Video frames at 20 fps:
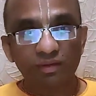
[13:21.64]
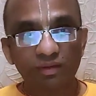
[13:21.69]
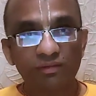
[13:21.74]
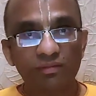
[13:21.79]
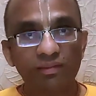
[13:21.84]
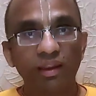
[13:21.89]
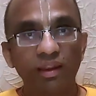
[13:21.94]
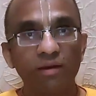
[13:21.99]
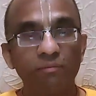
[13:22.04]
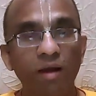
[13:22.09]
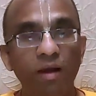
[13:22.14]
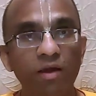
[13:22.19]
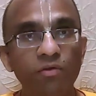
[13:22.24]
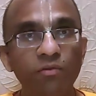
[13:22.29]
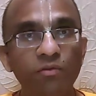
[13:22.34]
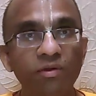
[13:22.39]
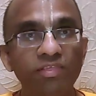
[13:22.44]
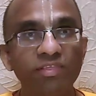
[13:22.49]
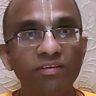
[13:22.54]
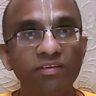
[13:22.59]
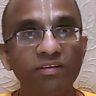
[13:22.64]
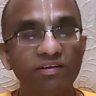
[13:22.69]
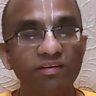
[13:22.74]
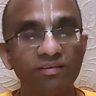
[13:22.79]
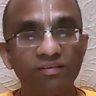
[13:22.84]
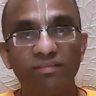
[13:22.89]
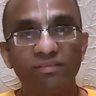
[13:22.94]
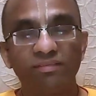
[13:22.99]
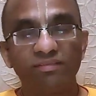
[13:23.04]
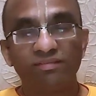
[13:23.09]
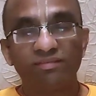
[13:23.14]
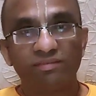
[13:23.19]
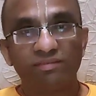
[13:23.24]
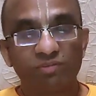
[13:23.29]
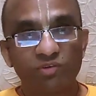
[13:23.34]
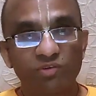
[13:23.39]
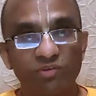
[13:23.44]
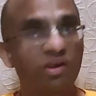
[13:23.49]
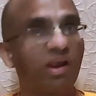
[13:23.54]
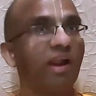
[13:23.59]
that Bhanumat
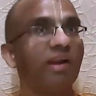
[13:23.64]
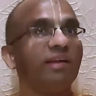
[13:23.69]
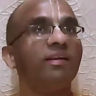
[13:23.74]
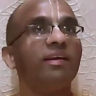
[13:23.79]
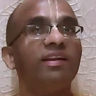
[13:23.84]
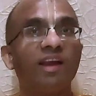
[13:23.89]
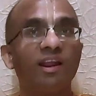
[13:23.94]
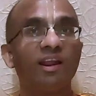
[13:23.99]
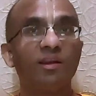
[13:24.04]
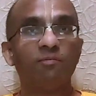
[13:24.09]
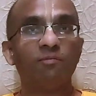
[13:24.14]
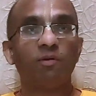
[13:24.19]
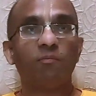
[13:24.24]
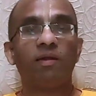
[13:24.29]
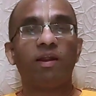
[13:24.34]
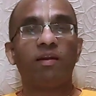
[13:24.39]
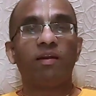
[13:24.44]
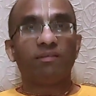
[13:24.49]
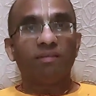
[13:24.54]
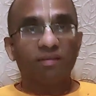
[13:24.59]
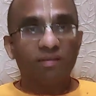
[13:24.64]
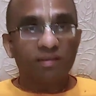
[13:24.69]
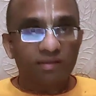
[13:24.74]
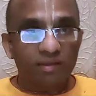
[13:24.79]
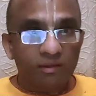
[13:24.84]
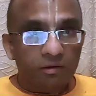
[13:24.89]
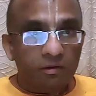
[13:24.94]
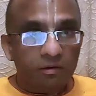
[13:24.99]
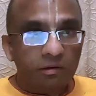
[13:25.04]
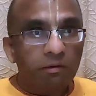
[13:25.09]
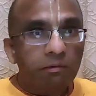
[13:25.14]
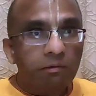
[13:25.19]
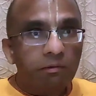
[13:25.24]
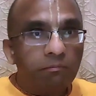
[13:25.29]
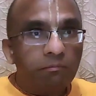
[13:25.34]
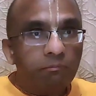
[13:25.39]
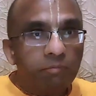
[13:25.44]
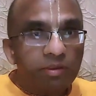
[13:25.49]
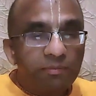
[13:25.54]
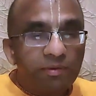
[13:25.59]
was utterly unprepared.
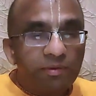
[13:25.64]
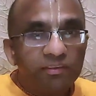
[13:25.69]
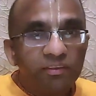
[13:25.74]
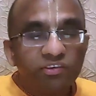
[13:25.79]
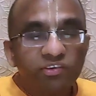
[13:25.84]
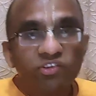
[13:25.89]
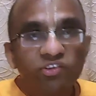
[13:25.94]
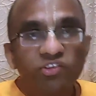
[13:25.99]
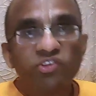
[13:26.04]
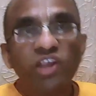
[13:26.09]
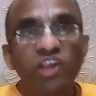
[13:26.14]
Bhima just